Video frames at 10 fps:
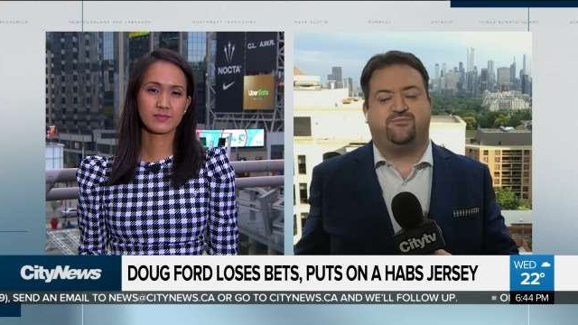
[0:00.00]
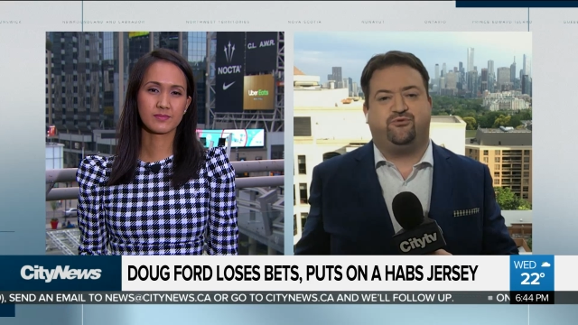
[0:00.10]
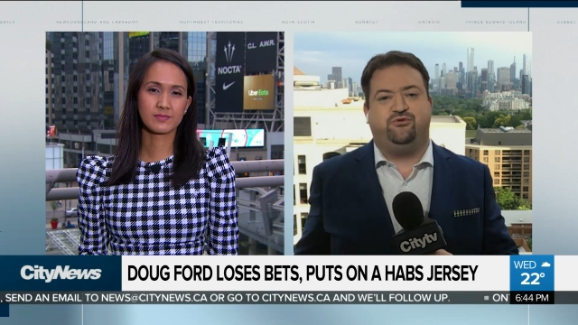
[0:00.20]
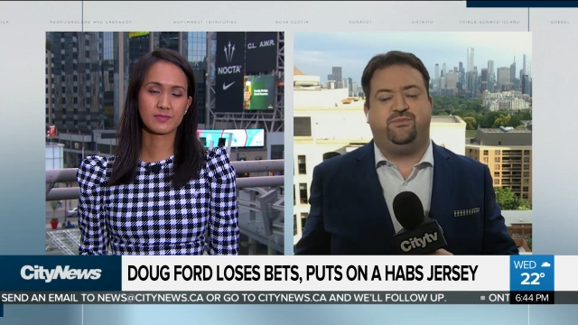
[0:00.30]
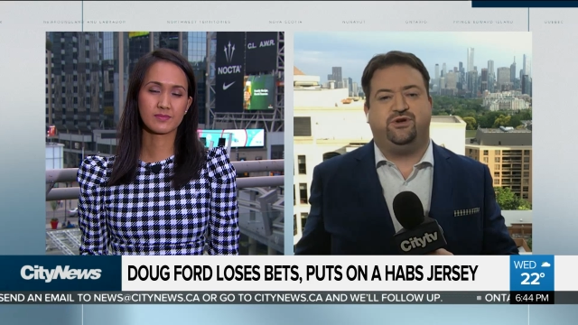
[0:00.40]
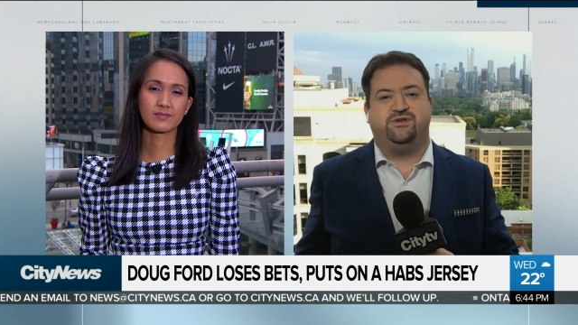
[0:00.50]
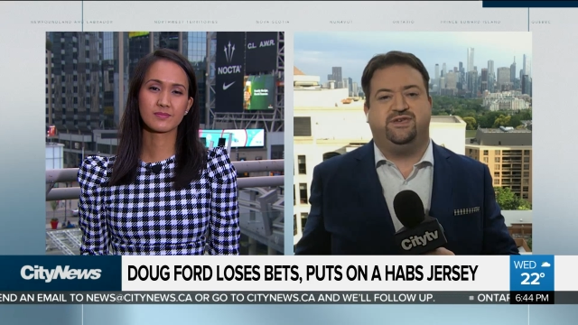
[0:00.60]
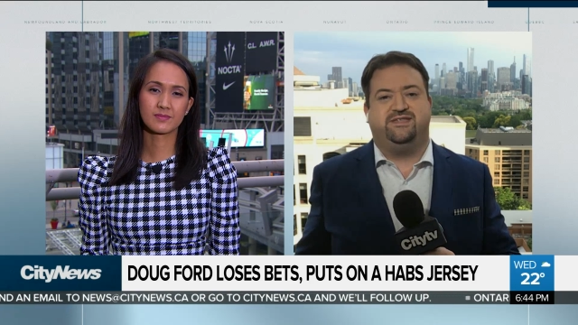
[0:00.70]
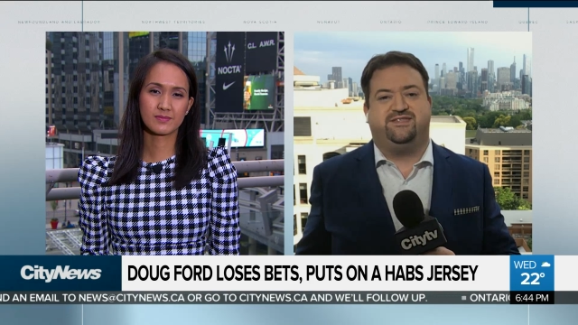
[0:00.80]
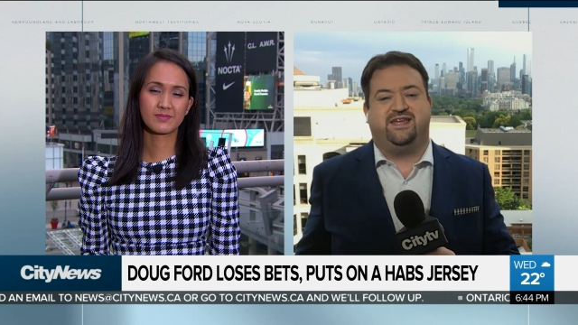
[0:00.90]
Speaker 1: the premier
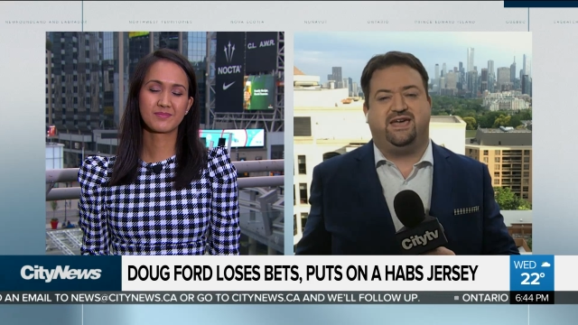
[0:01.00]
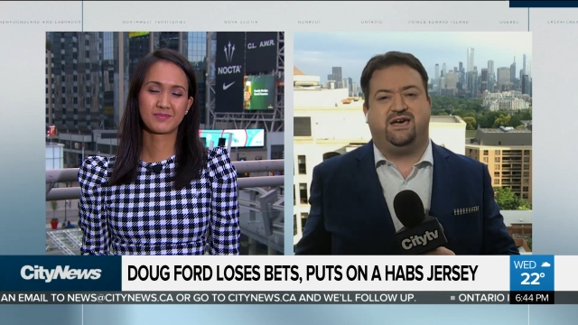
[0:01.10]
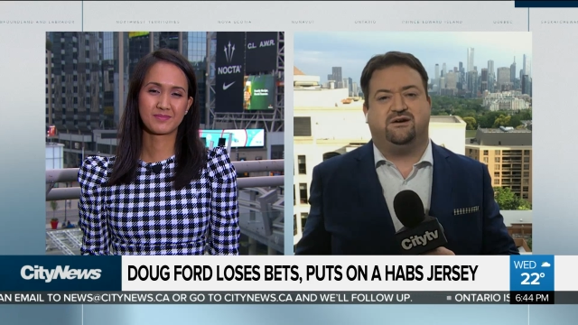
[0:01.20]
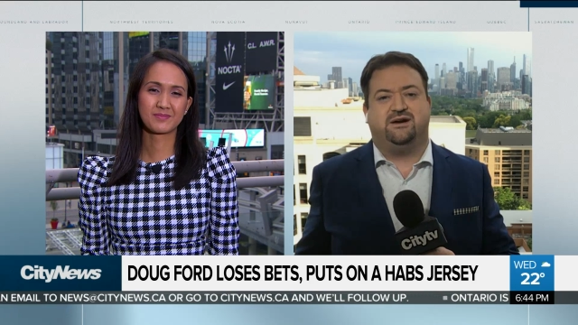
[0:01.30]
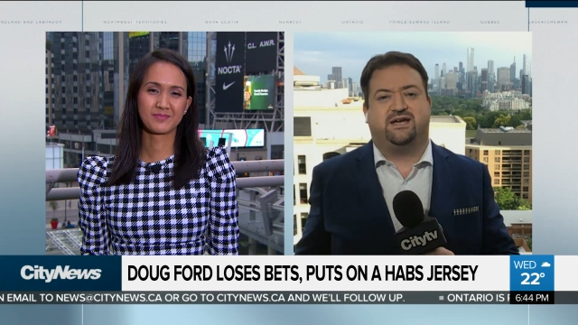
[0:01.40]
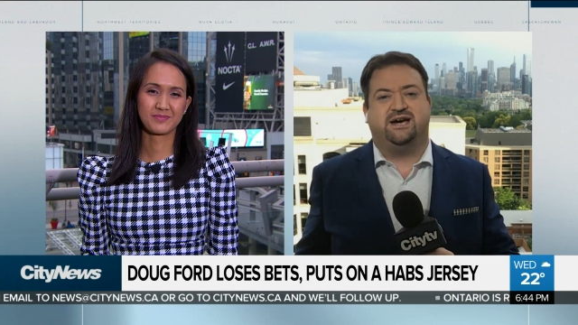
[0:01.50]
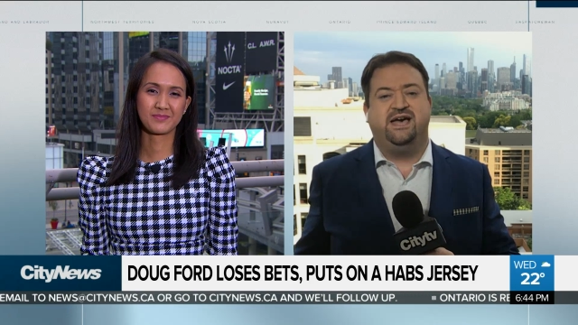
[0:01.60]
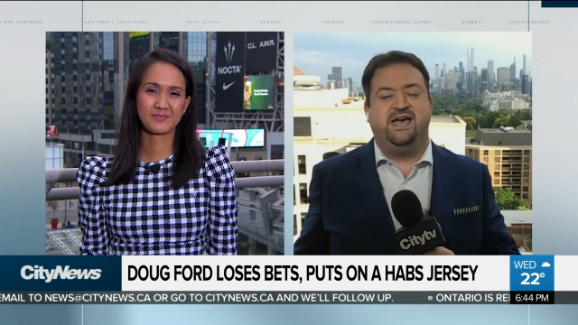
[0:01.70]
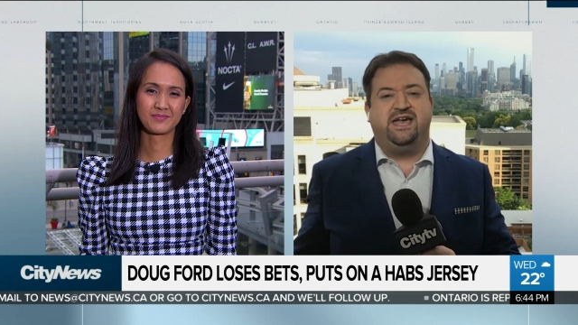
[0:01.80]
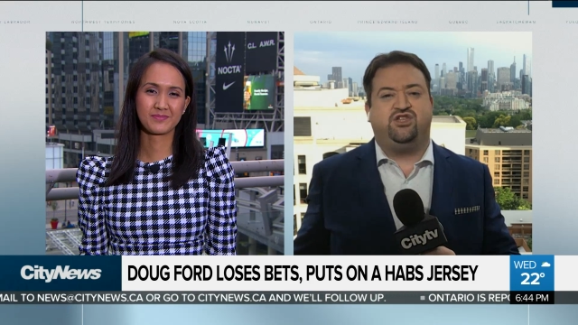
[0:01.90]
did today, Erica.
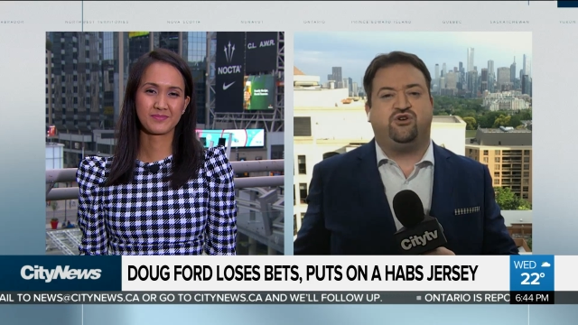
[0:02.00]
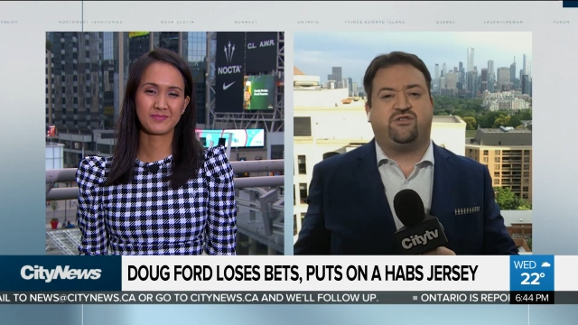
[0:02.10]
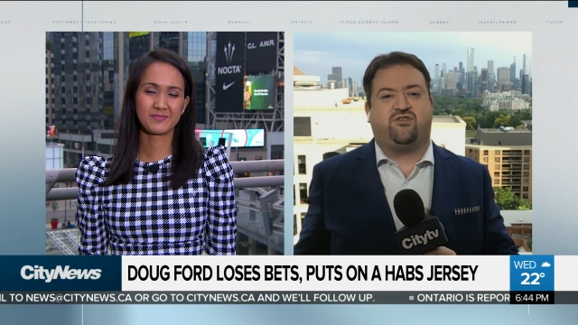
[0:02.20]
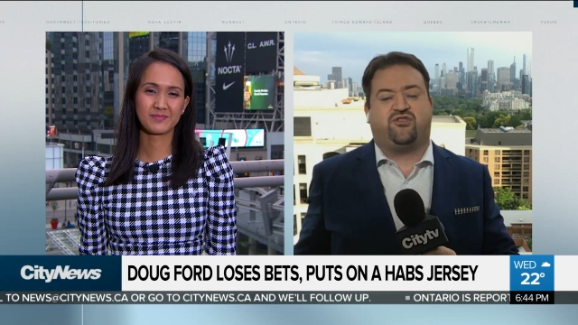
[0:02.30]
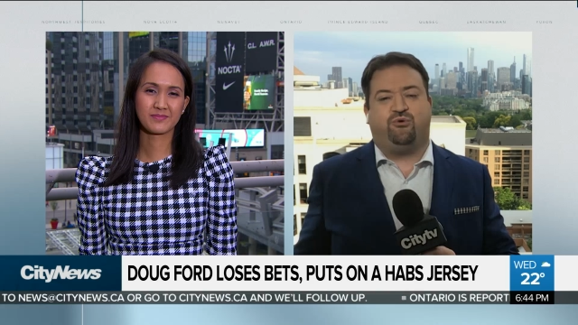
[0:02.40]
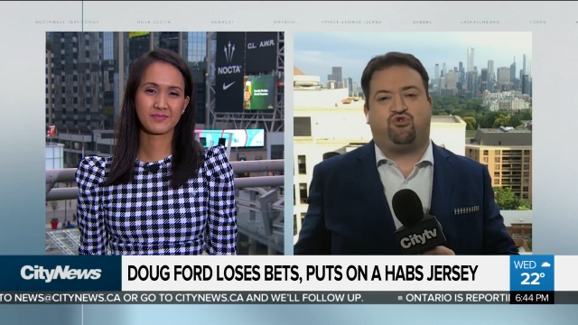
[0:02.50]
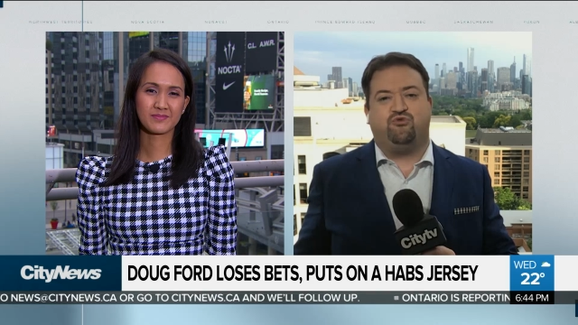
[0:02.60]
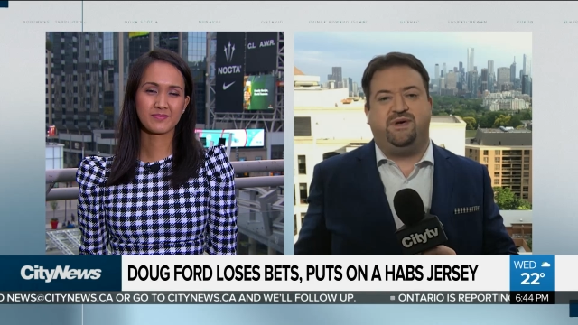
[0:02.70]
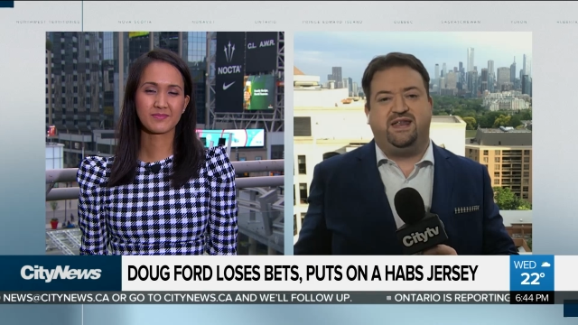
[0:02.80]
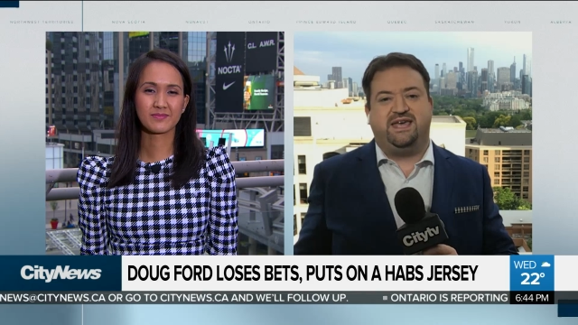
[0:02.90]
Mm. He took to
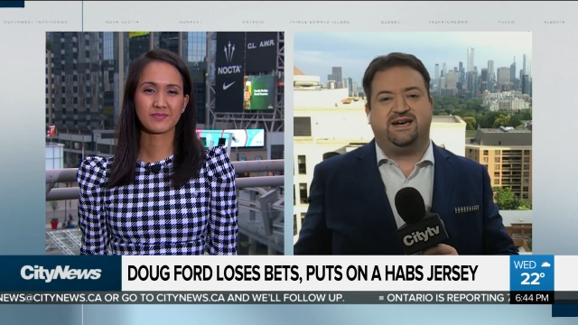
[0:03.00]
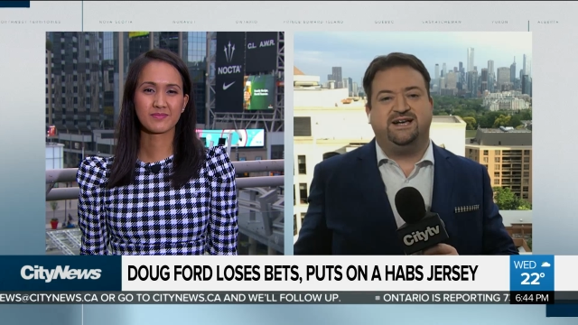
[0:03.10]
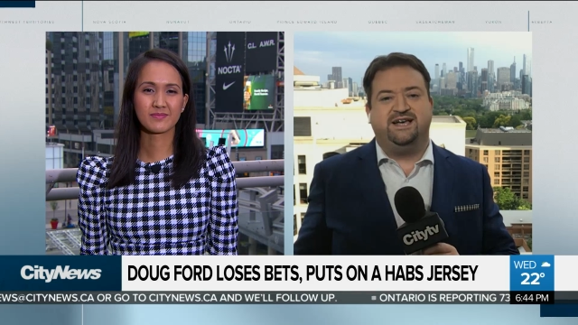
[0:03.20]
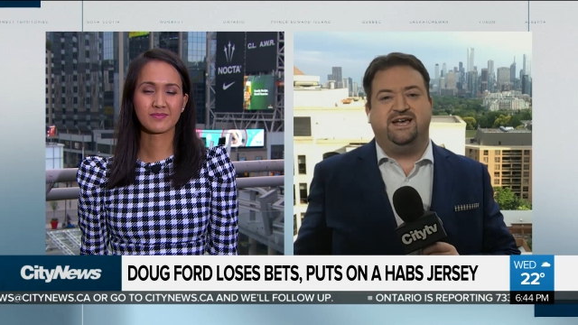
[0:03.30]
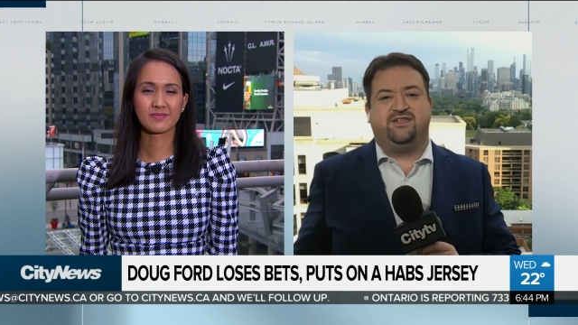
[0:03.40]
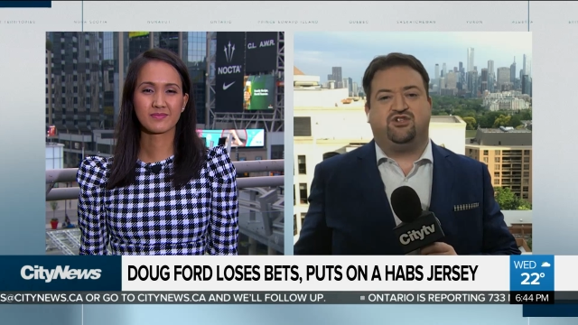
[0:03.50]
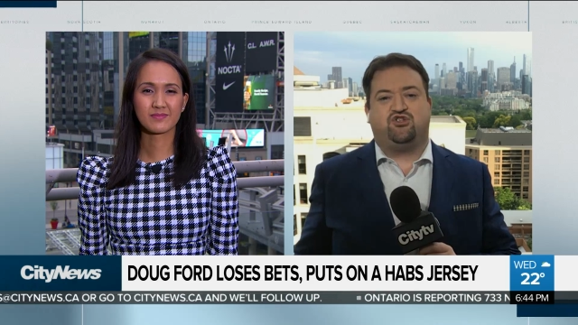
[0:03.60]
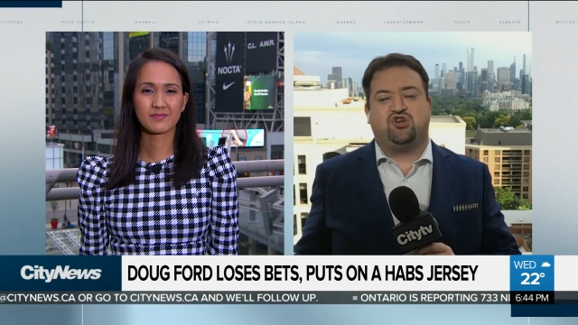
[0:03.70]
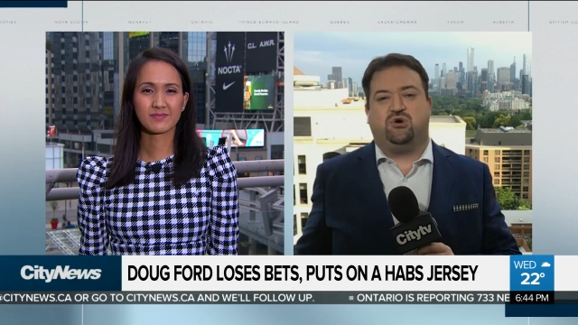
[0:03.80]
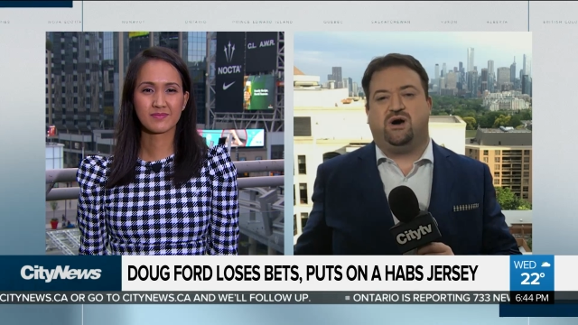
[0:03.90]
social media to show